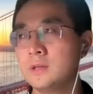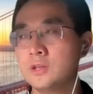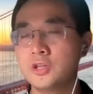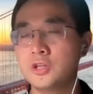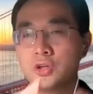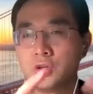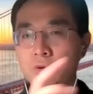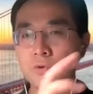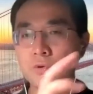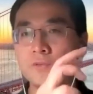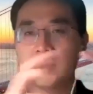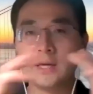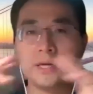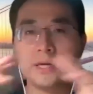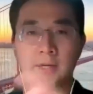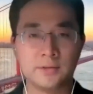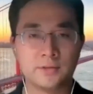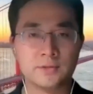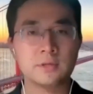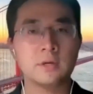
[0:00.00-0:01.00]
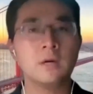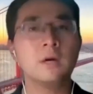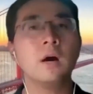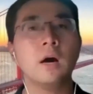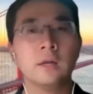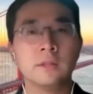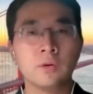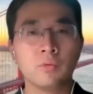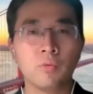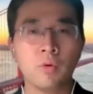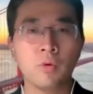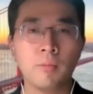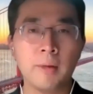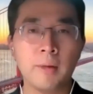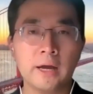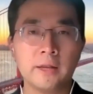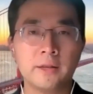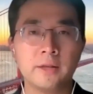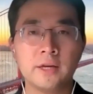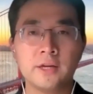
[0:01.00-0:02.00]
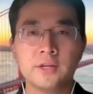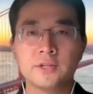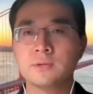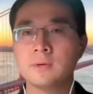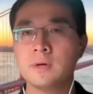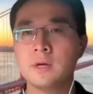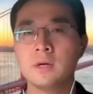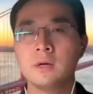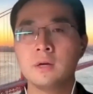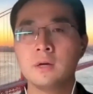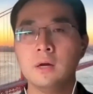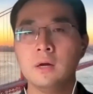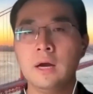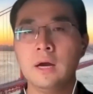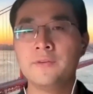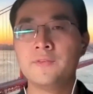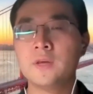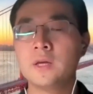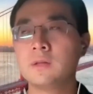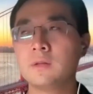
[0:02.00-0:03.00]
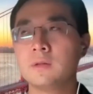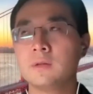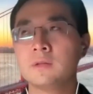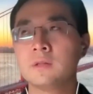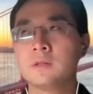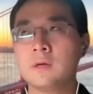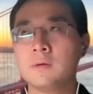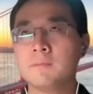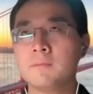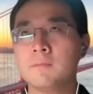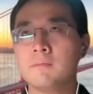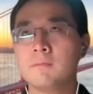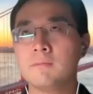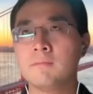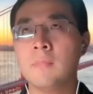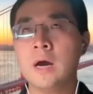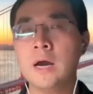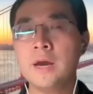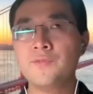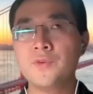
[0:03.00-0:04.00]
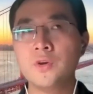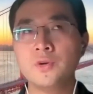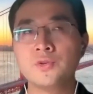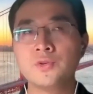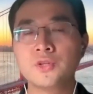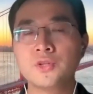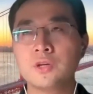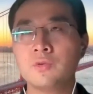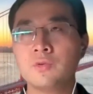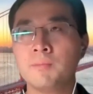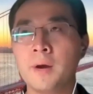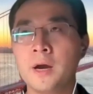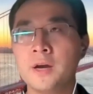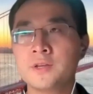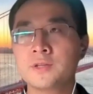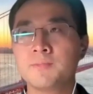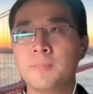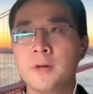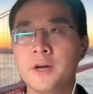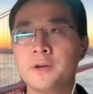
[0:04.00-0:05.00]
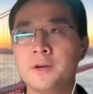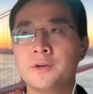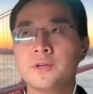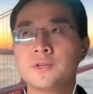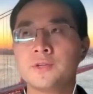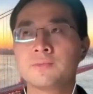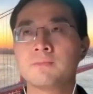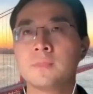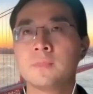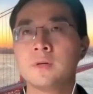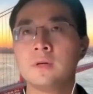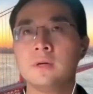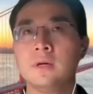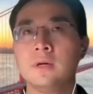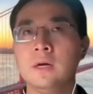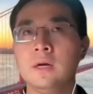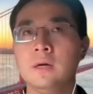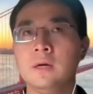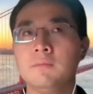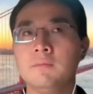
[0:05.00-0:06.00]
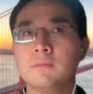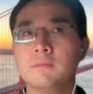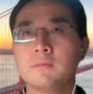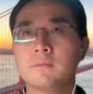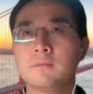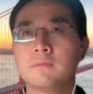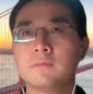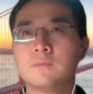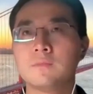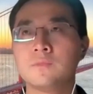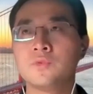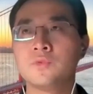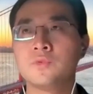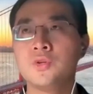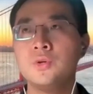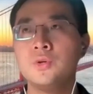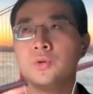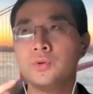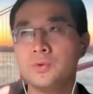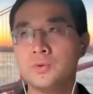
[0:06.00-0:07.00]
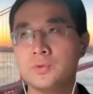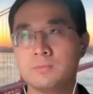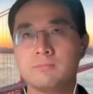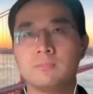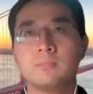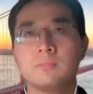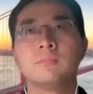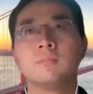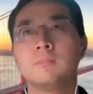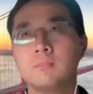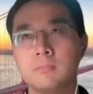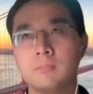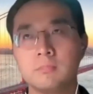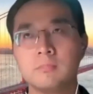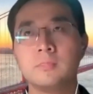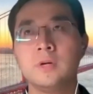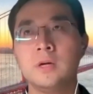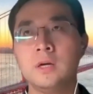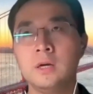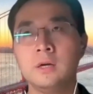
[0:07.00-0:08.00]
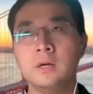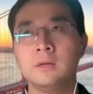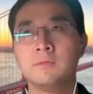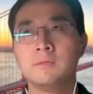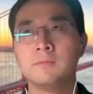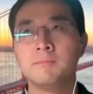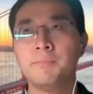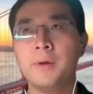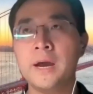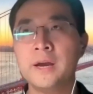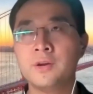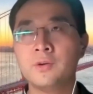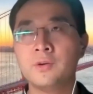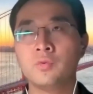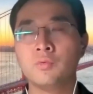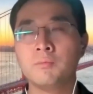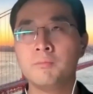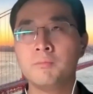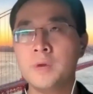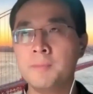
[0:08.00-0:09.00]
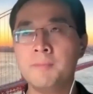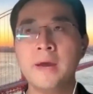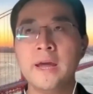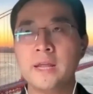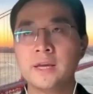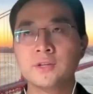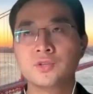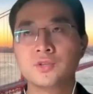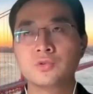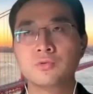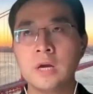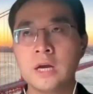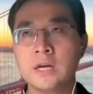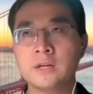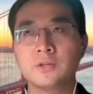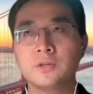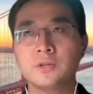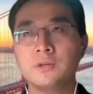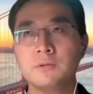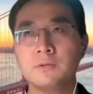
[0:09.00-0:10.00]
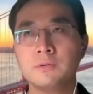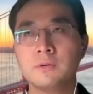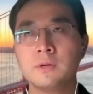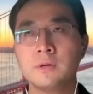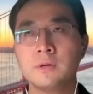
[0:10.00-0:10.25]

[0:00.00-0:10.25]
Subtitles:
two things on the robot is, I think my views to bio-inspire is use biomimetic structure.